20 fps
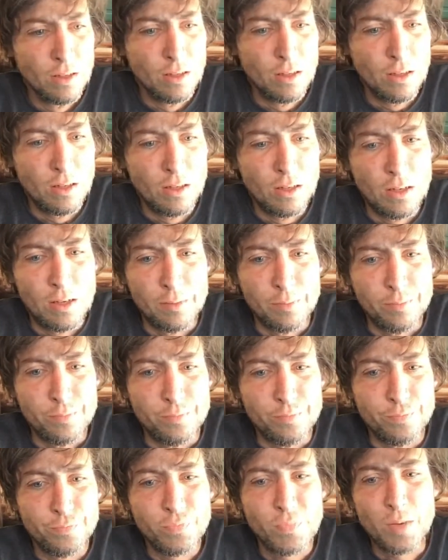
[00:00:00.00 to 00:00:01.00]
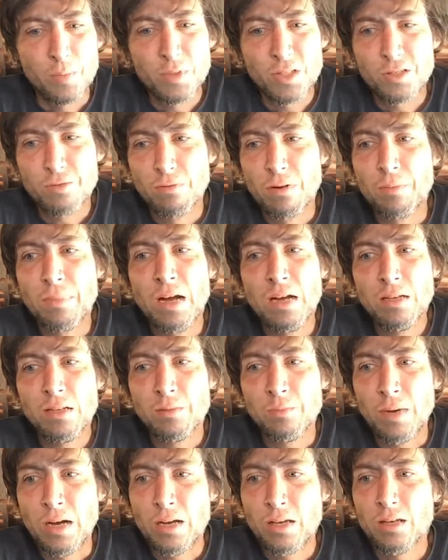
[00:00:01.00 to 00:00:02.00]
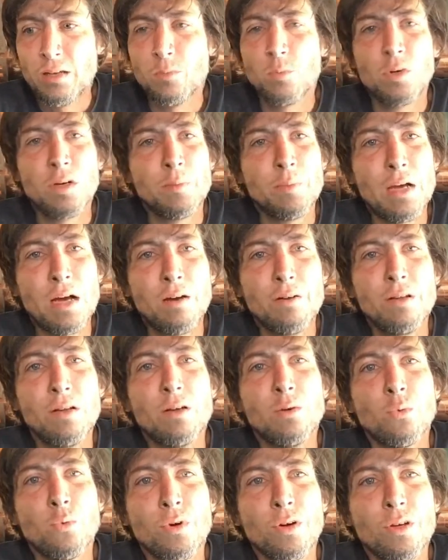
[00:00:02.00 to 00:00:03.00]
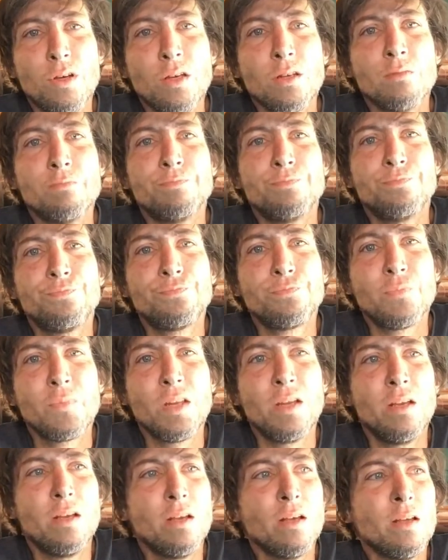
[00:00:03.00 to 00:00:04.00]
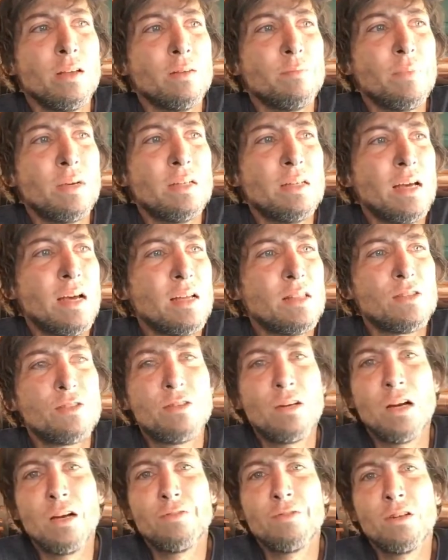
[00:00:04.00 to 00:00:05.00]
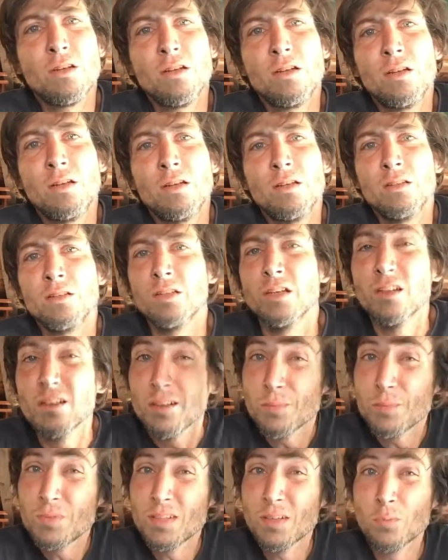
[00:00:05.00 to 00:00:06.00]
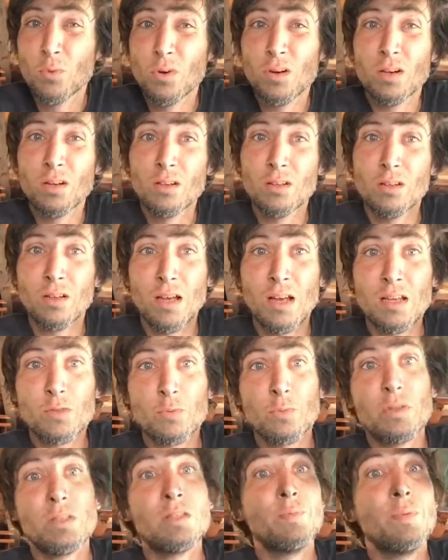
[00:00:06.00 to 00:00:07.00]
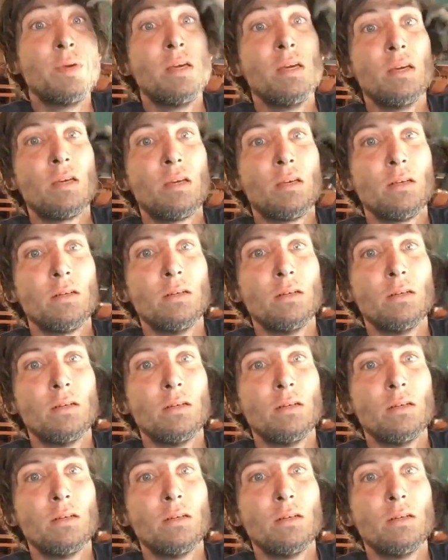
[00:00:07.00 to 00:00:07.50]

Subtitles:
I'm just reminded by him when I'm out here working. And my dad's traveling in Europe somewhere as we speak.